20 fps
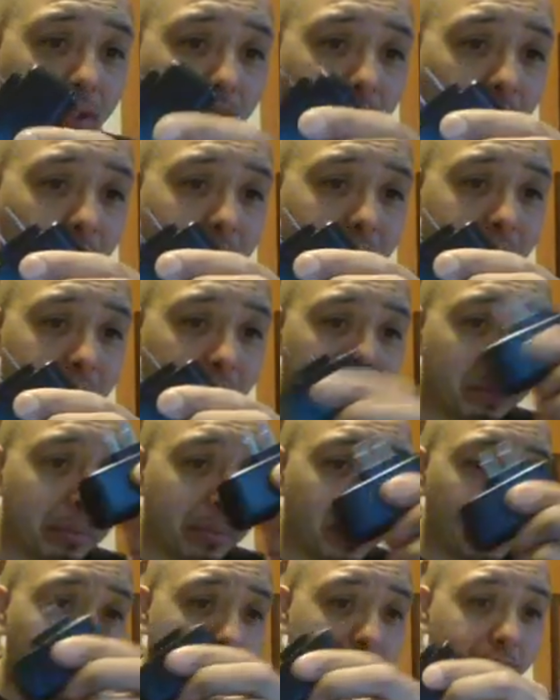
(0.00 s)
It actually
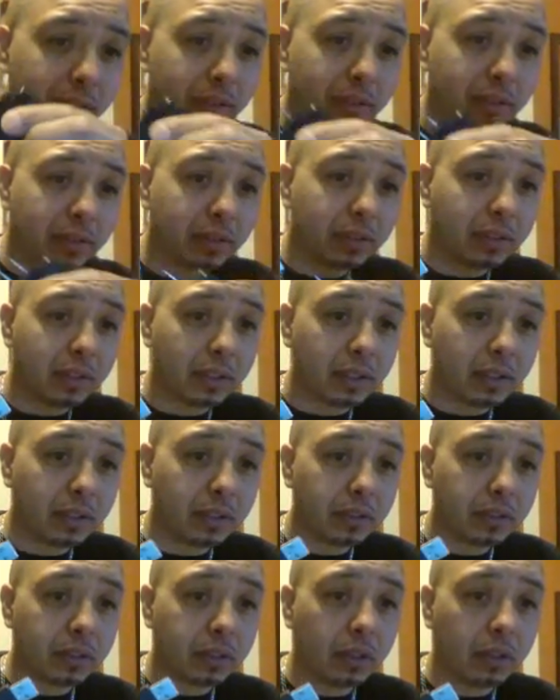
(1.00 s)
unplugs.
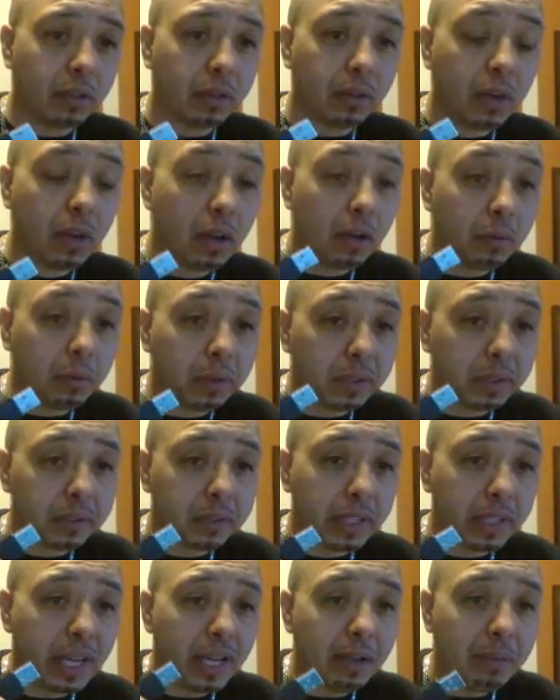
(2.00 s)
So, what
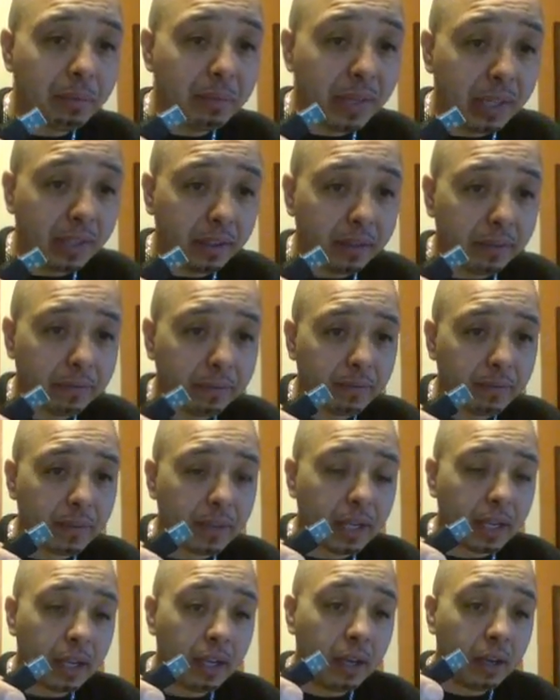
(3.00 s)
does that mean?
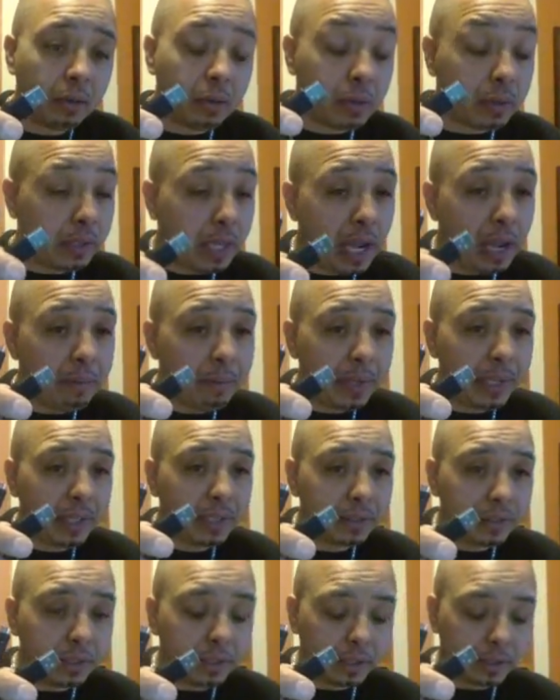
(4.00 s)
What that
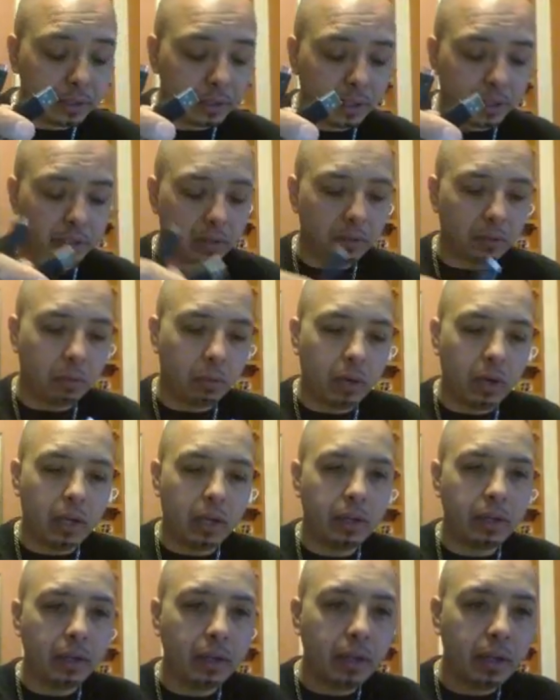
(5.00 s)
means is either
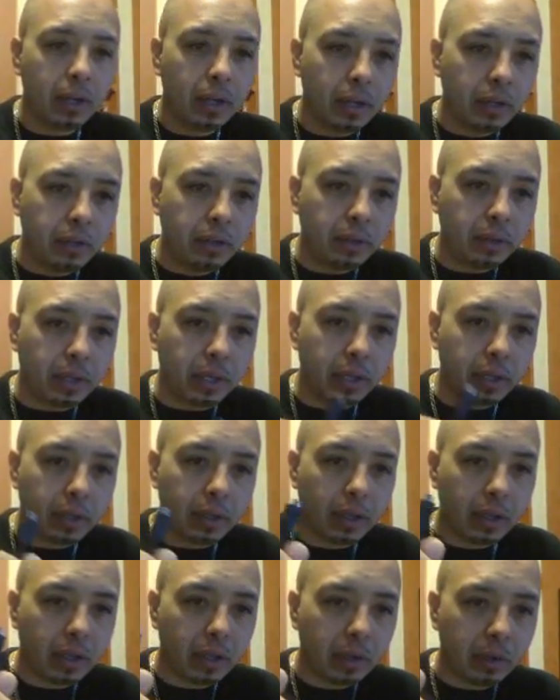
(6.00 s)
one, you
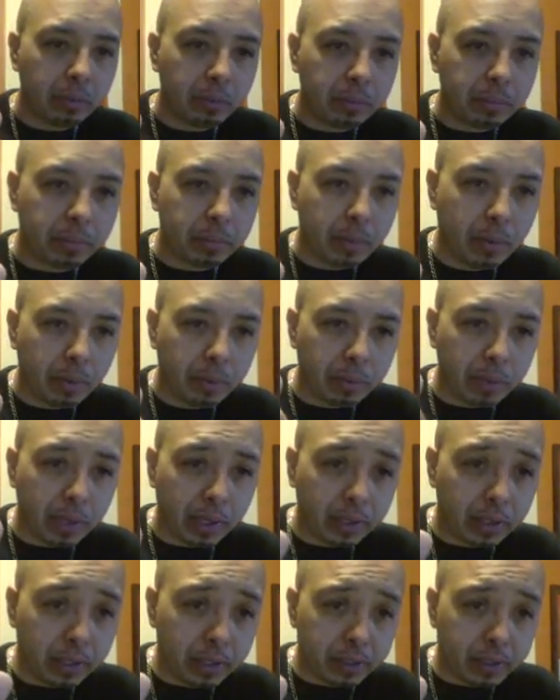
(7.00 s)
can
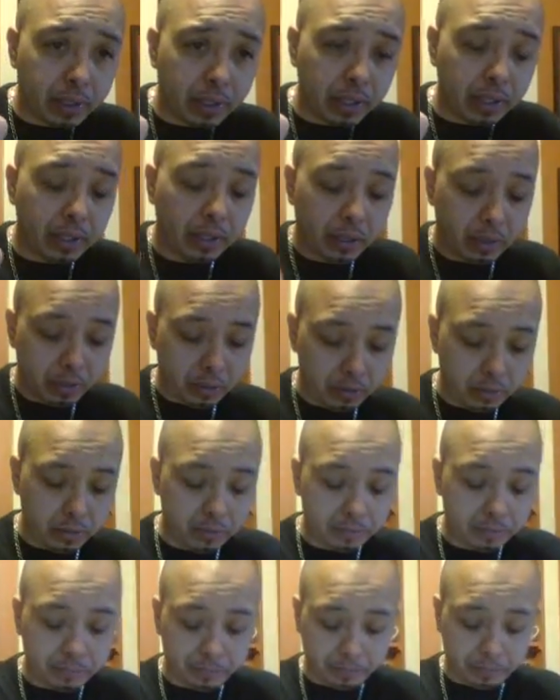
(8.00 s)
plug this in
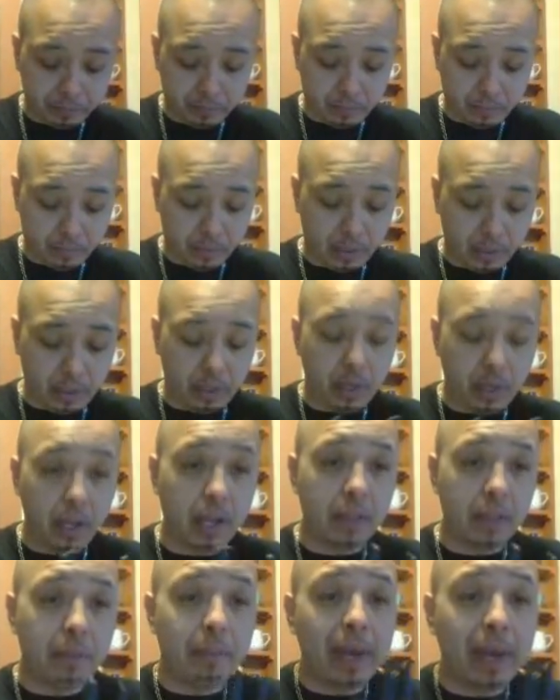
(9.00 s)

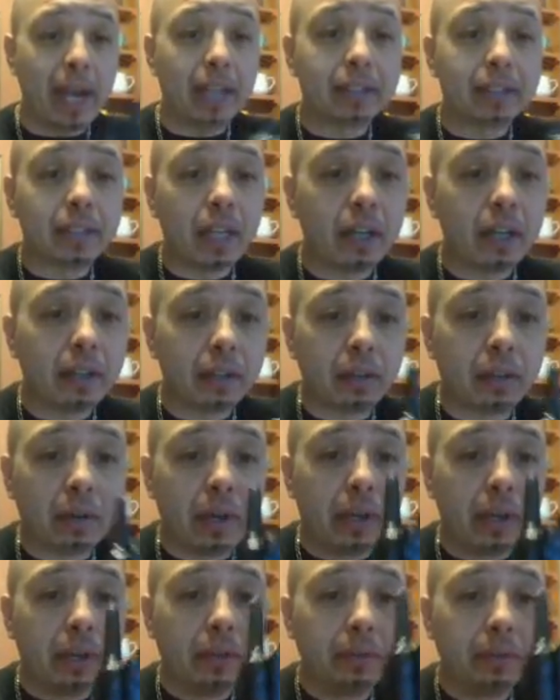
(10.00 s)
on the back side of the
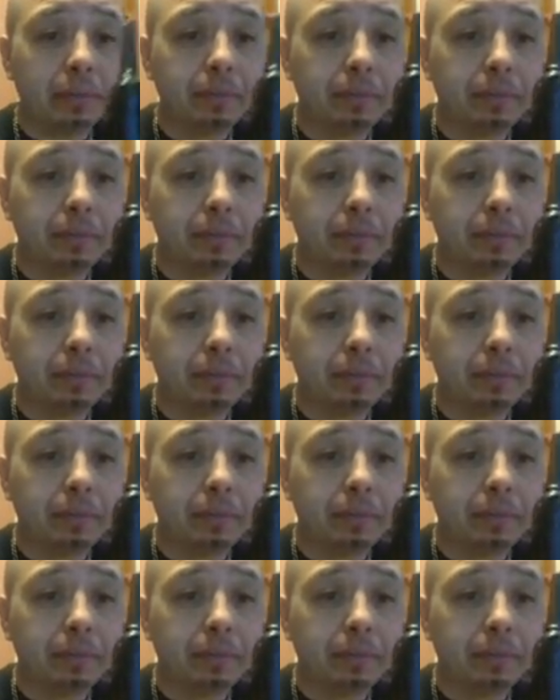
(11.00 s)
cradle